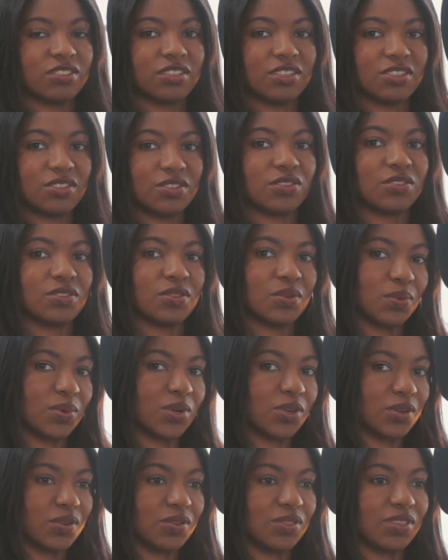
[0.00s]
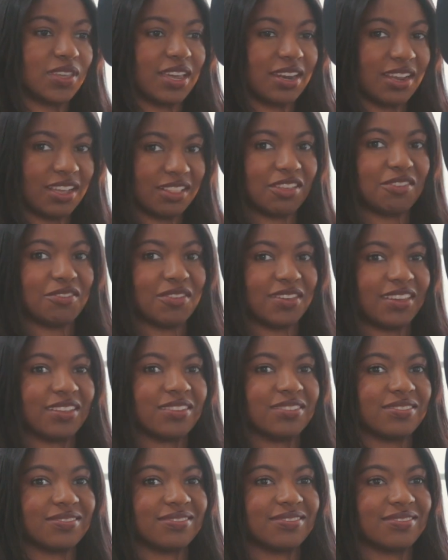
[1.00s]
is the world that I live
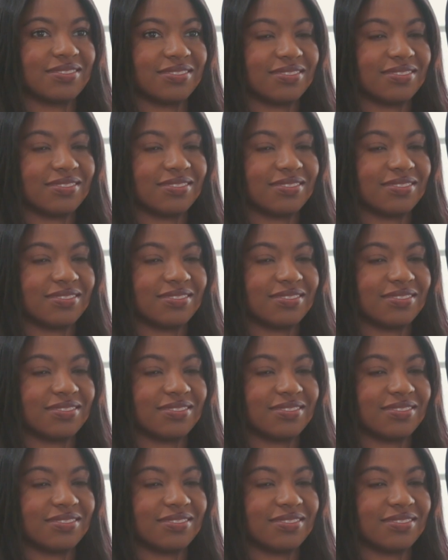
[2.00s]
in.